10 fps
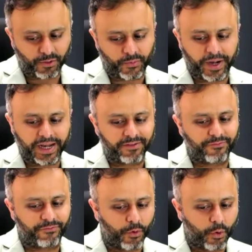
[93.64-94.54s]
So
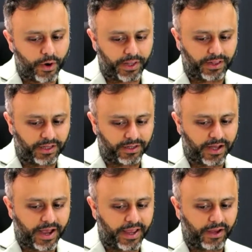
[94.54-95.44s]
24th,
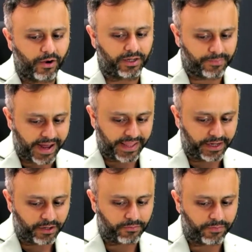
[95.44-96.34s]
I got
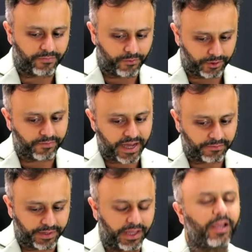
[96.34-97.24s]
married, 24th of
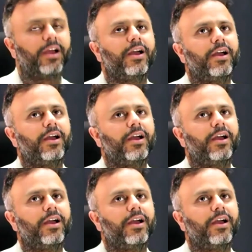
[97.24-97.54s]
January.